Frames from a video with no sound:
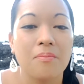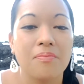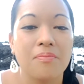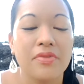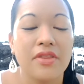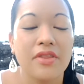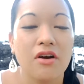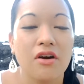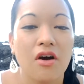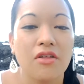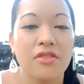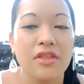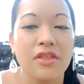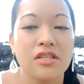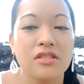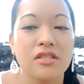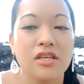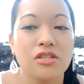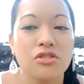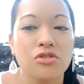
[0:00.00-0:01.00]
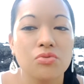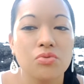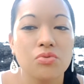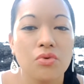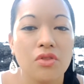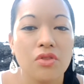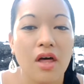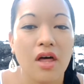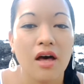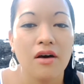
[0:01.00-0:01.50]
Their authentic true
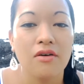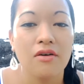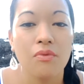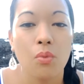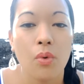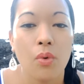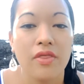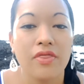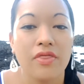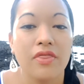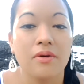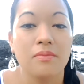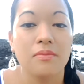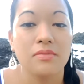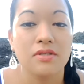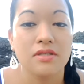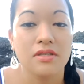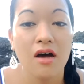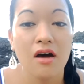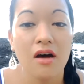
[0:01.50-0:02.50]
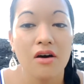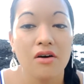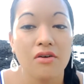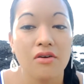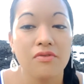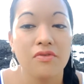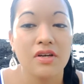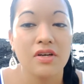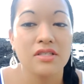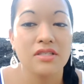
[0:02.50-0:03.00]
love with
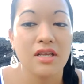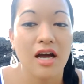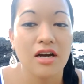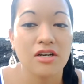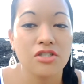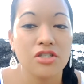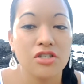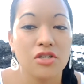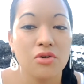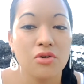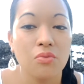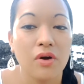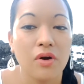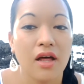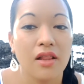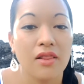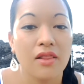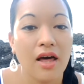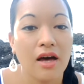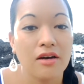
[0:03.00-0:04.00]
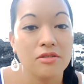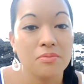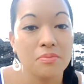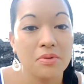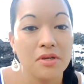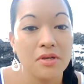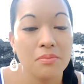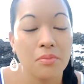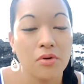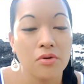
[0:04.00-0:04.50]
themselves is actually what allows
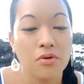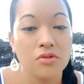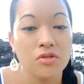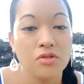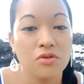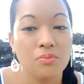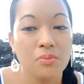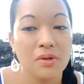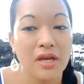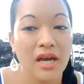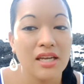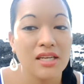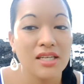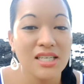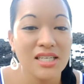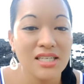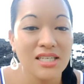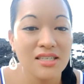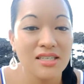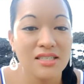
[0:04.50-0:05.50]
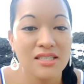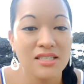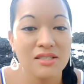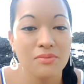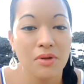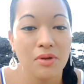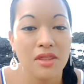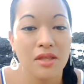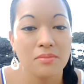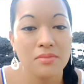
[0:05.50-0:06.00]
people to be at ease
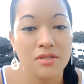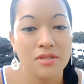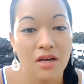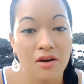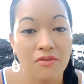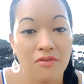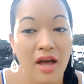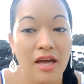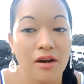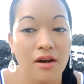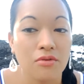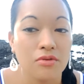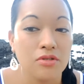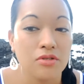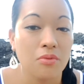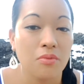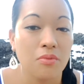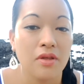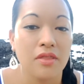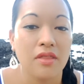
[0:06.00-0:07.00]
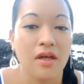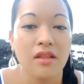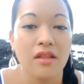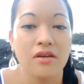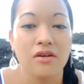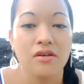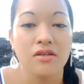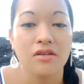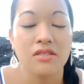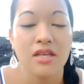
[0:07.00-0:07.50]
with themselves and also with
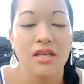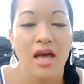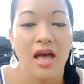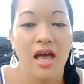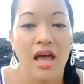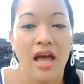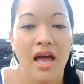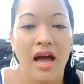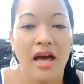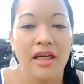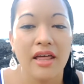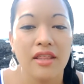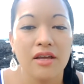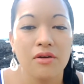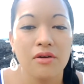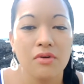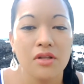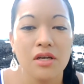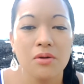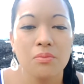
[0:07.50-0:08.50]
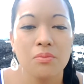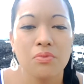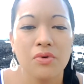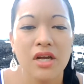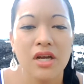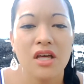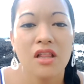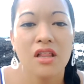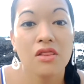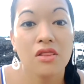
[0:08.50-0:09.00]
others. And they really
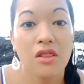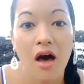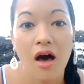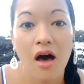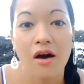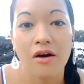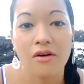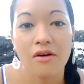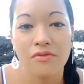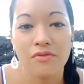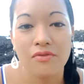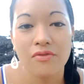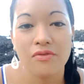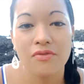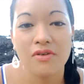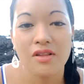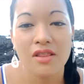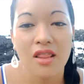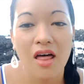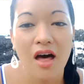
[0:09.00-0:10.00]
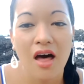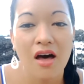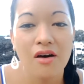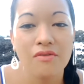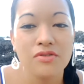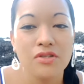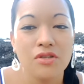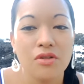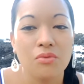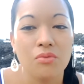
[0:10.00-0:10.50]
bring love
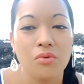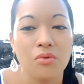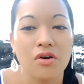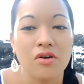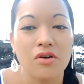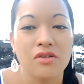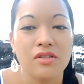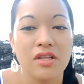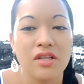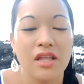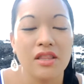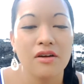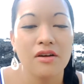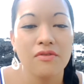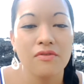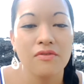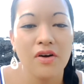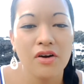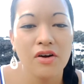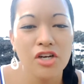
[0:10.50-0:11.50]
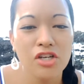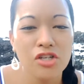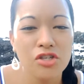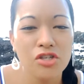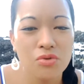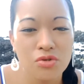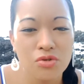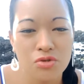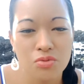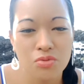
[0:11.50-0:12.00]
to the world, and they're very
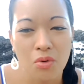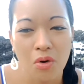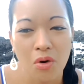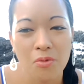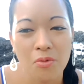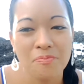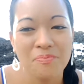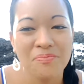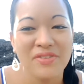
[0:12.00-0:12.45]
neutral.